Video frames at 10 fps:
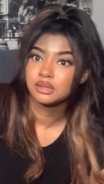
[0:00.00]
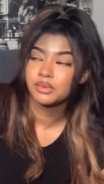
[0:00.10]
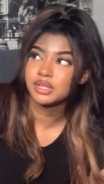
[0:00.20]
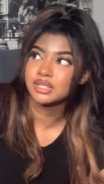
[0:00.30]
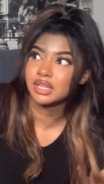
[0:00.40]

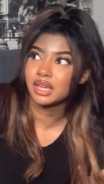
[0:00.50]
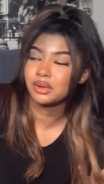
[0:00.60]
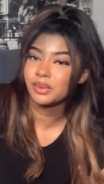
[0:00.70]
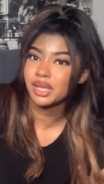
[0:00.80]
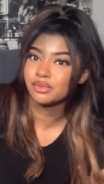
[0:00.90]
what is it,
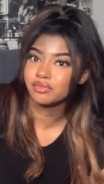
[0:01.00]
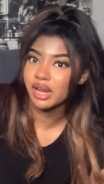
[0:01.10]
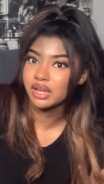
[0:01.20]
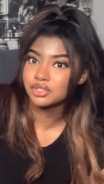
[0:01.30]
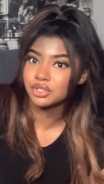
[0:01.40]
getaway
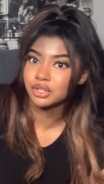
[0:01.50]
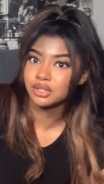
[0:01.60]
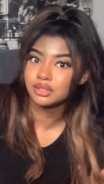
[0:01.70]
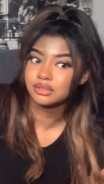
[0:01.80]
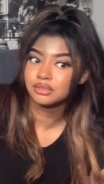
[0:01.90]
ranch or
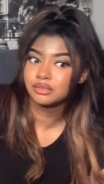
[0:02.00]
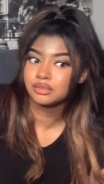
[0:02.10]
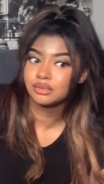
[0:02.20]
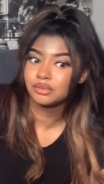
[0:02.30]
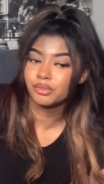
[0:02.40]

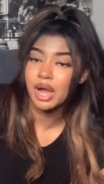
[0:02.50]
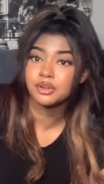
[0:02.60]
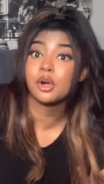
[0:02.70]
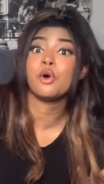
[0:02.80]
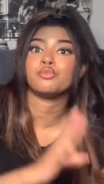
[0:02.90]

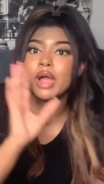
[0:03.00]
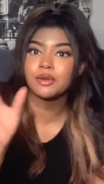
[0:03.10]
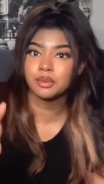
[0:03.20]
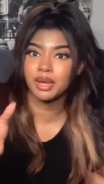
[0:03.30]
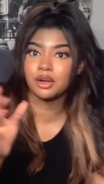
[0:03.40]

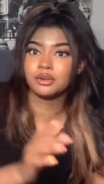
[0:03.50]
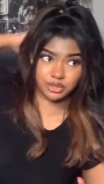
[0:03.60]
roundabout.